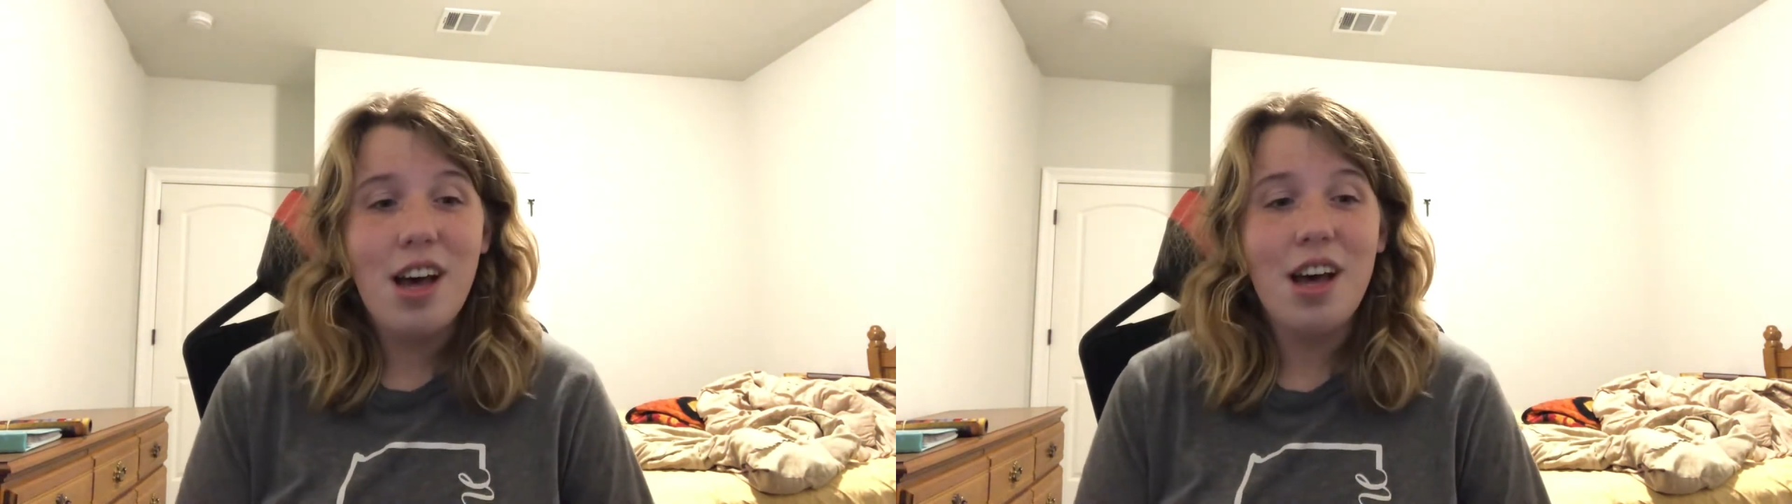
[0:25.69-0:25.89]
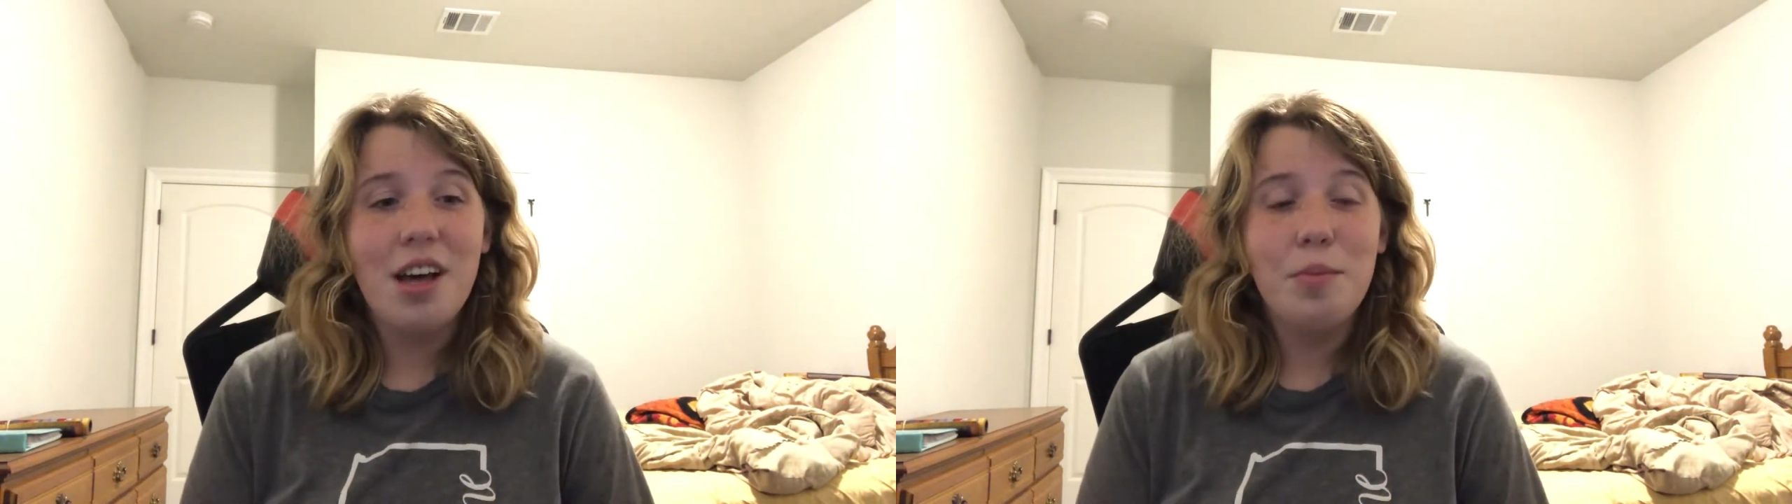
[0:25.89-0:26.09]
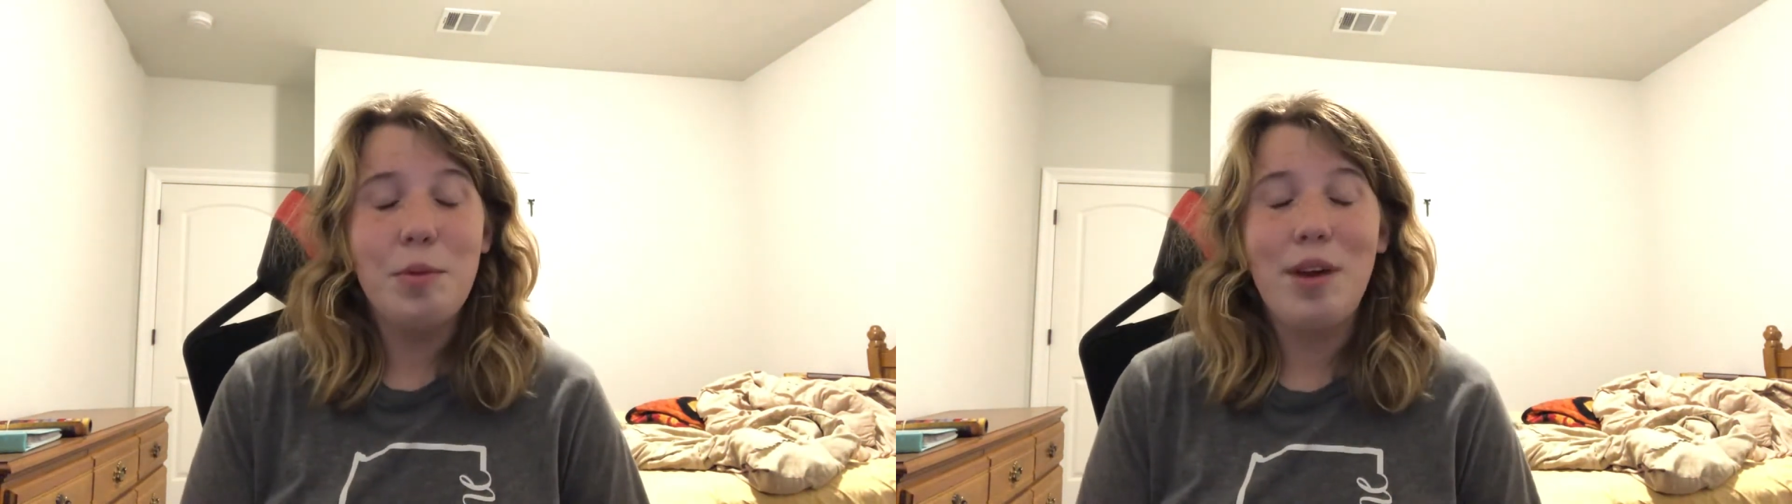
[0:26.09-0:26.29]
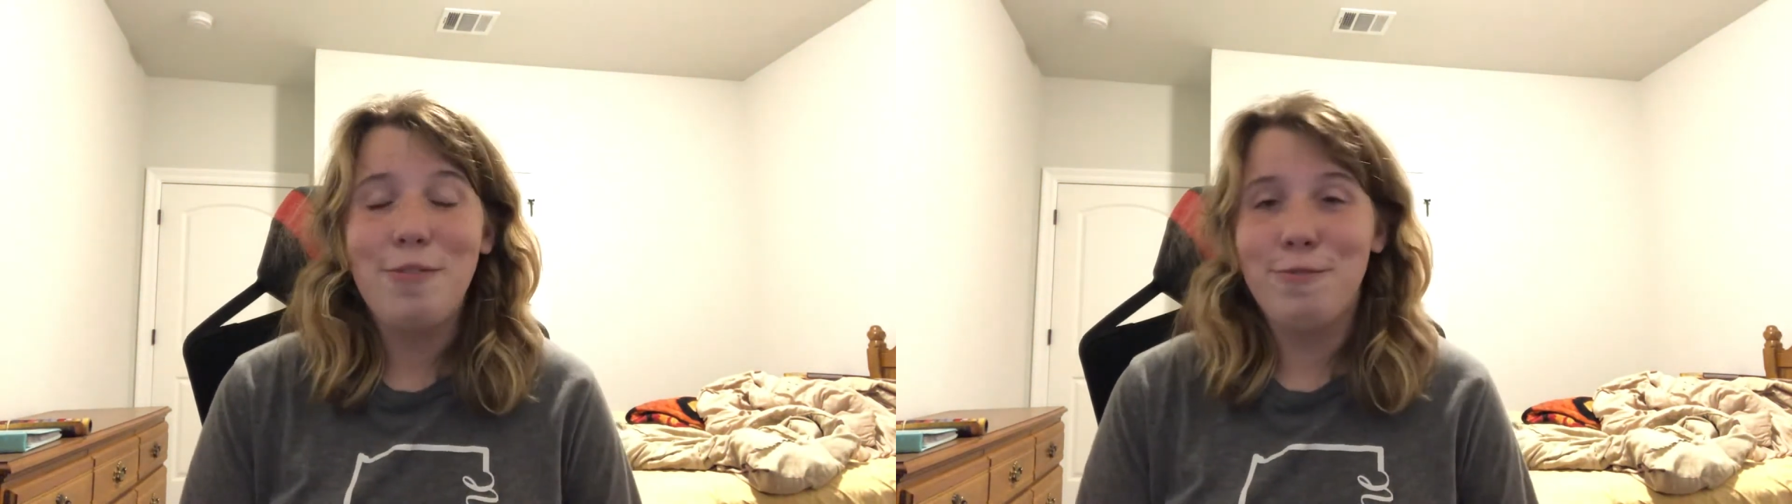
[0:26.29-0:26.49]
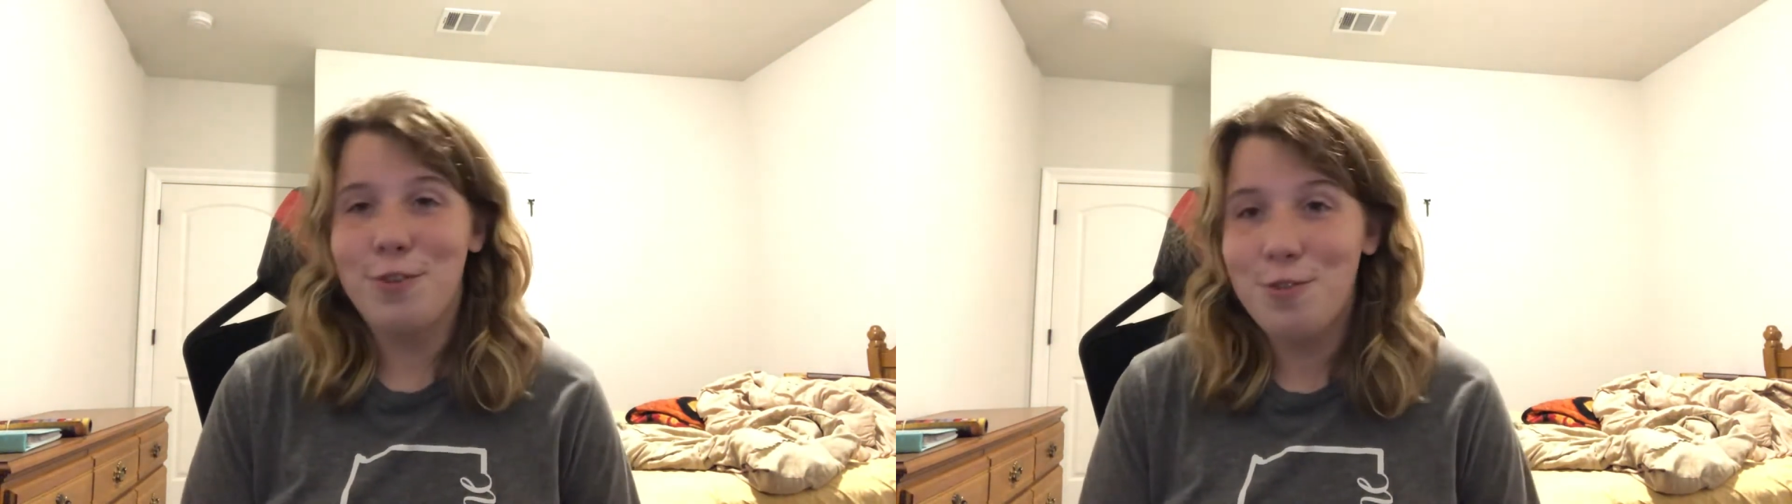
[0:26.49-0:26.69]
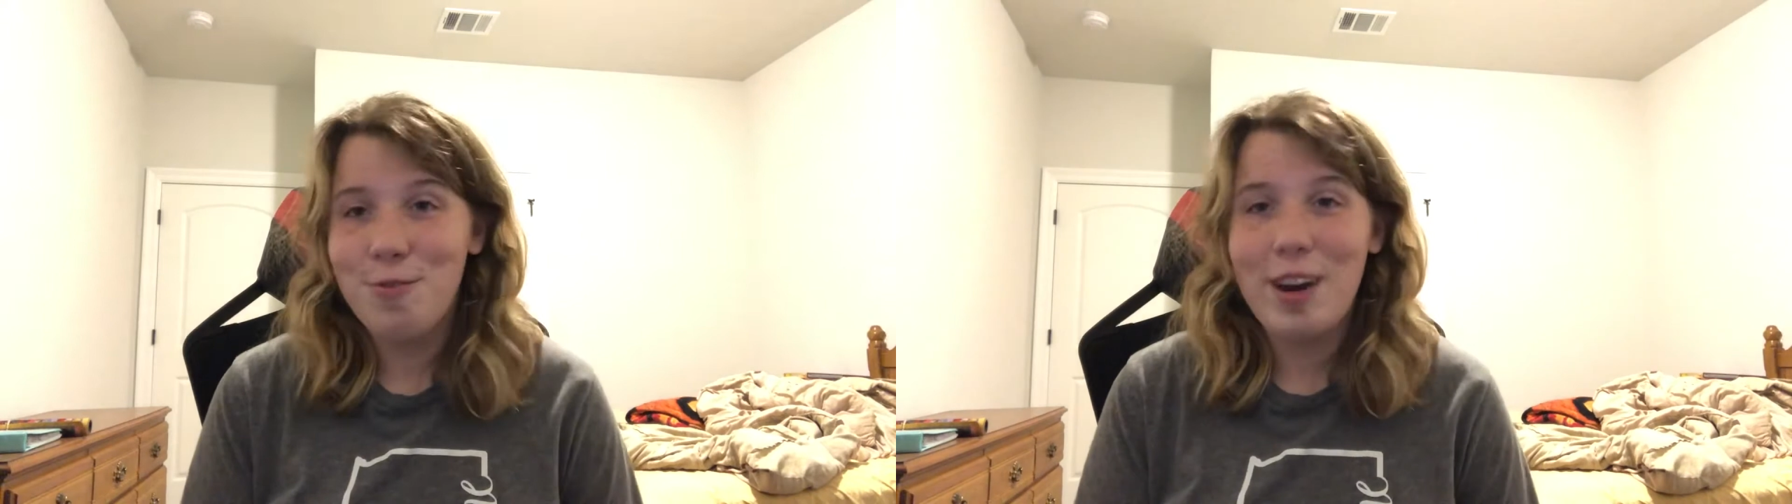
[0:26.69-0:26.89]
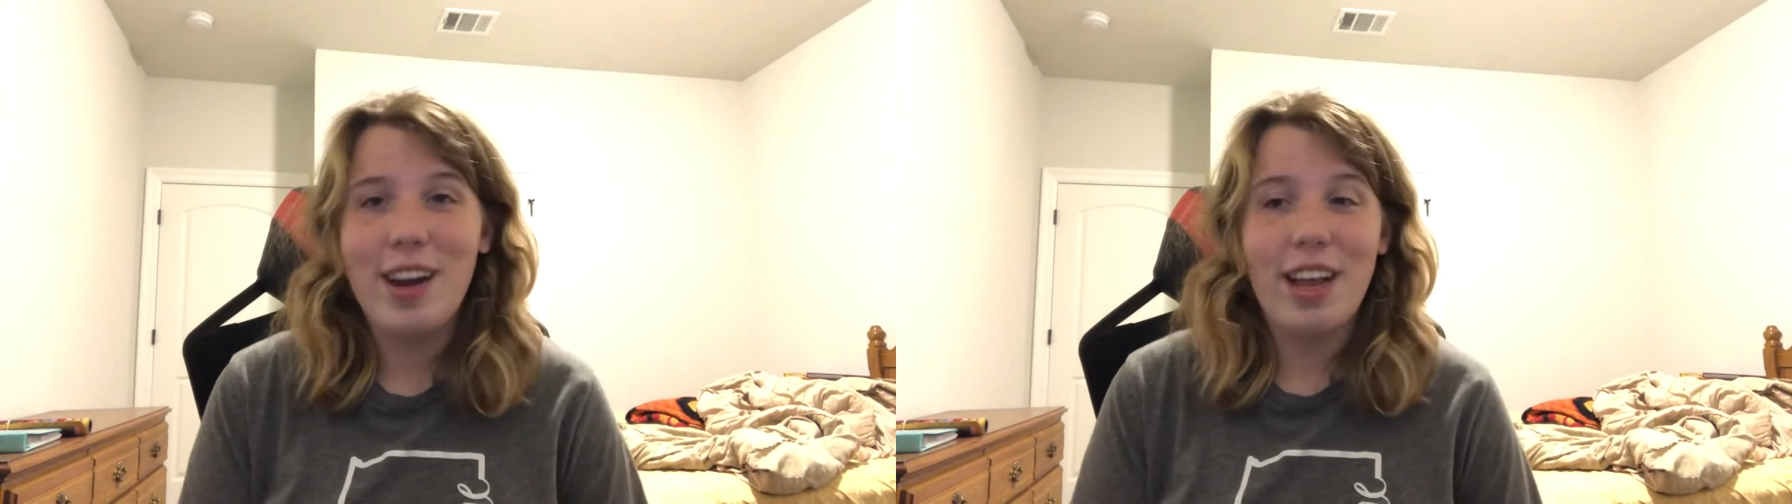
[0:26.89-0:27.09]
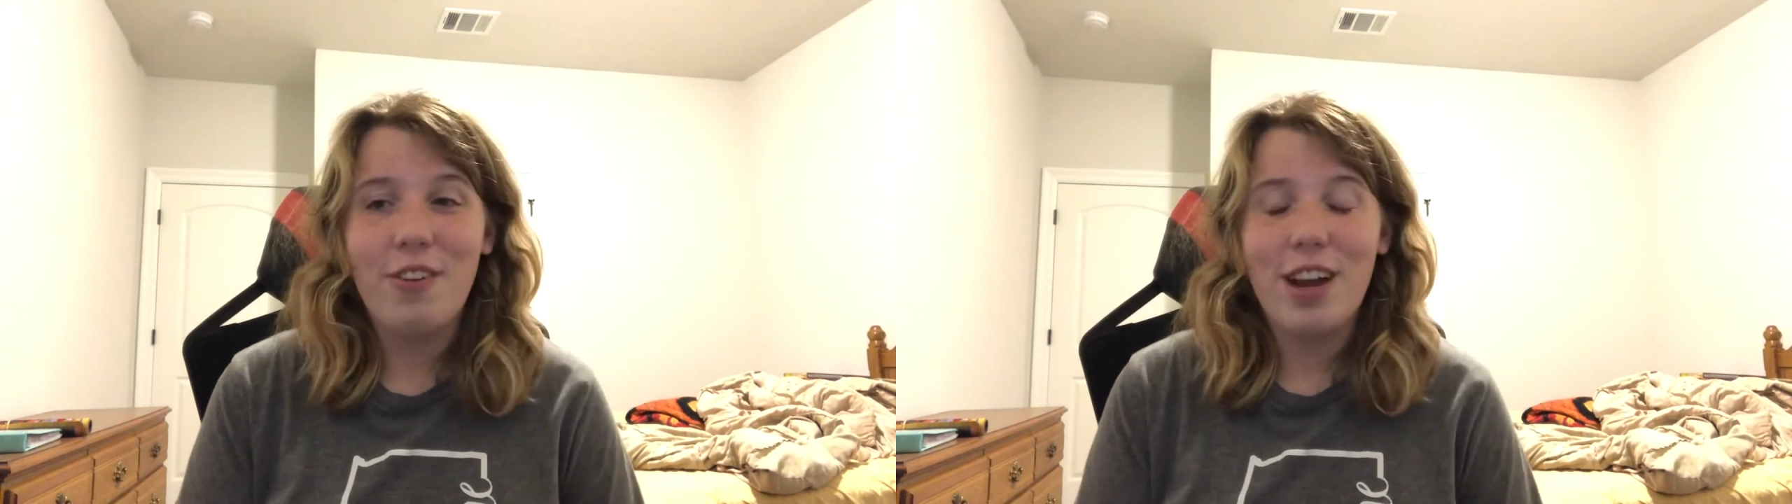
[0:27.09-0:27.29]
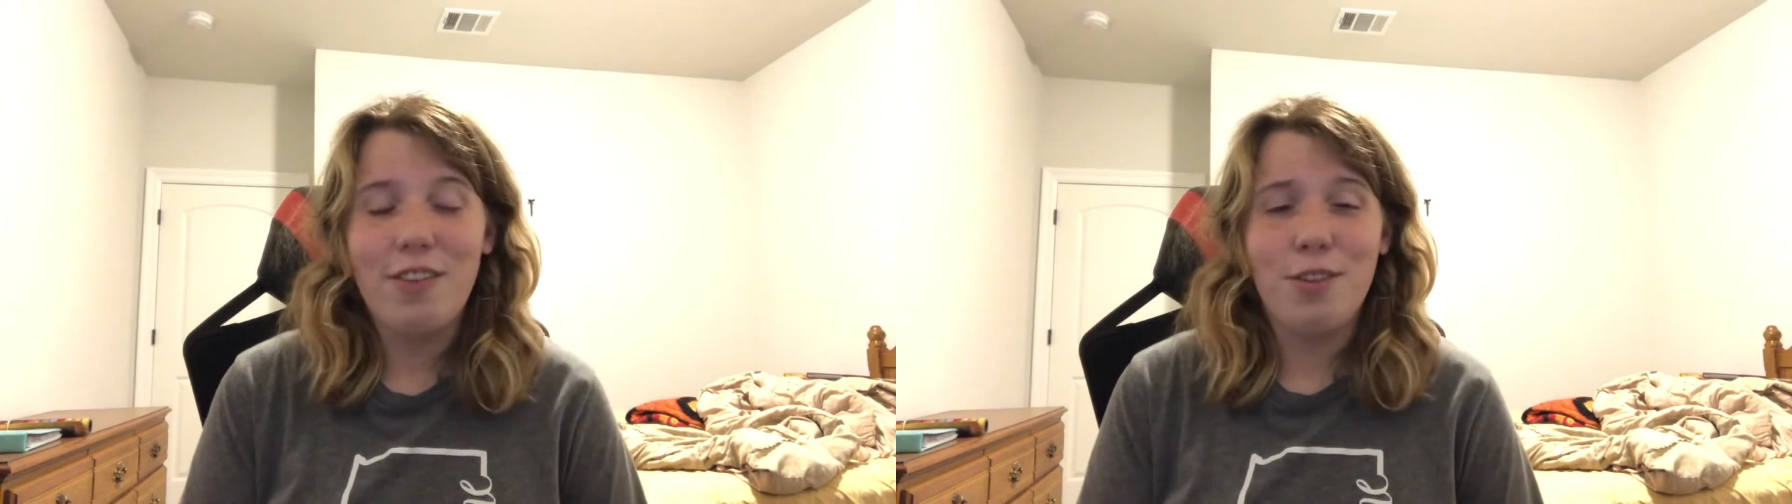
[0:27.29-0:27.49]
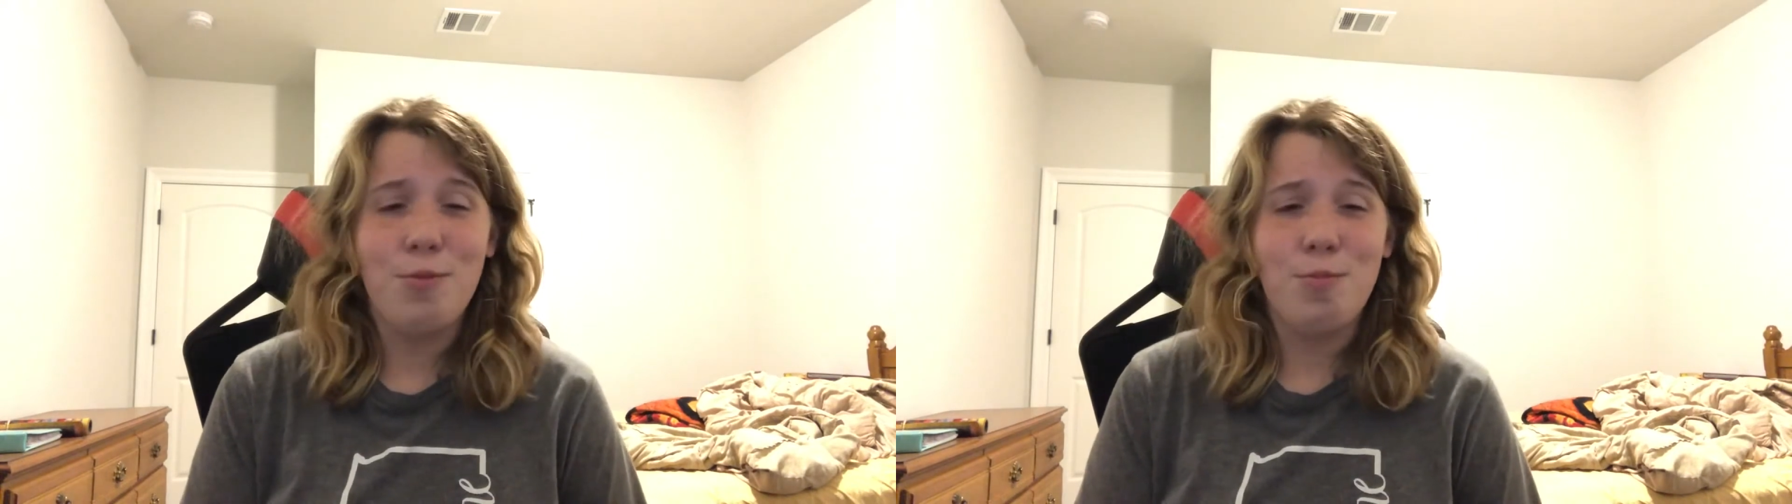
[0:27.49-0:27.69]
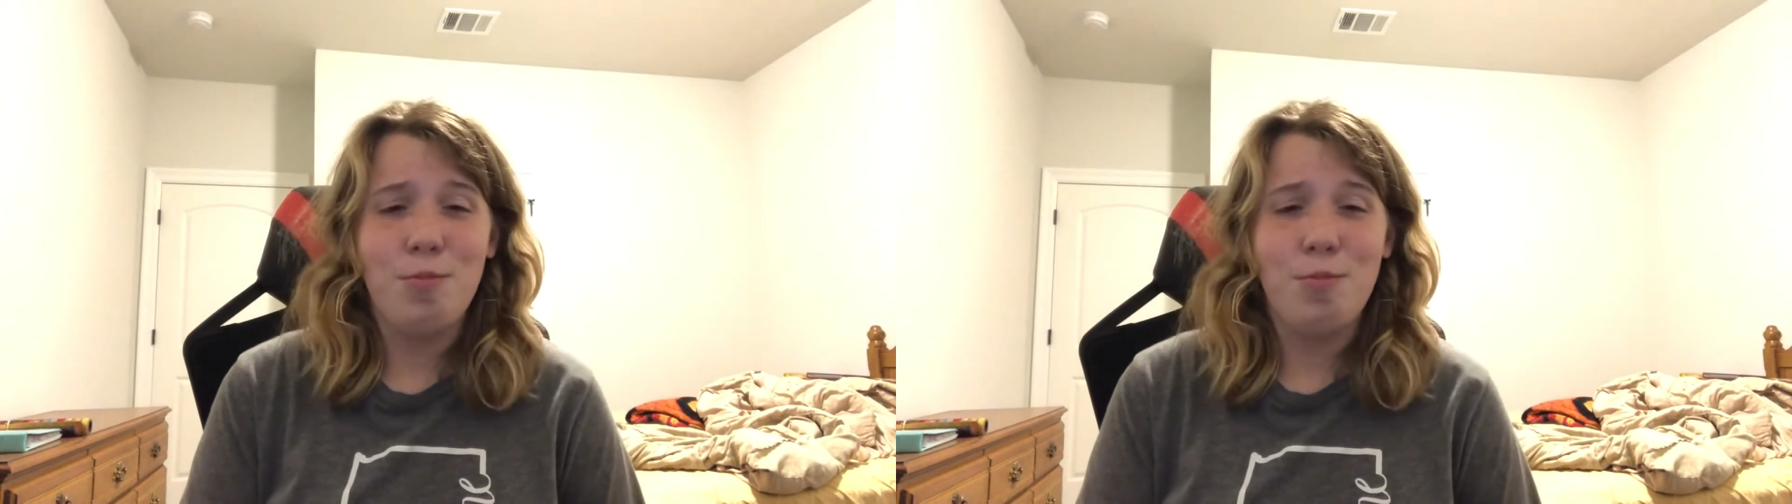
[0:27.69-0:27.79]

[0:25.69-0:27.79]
In my full rating, I would have to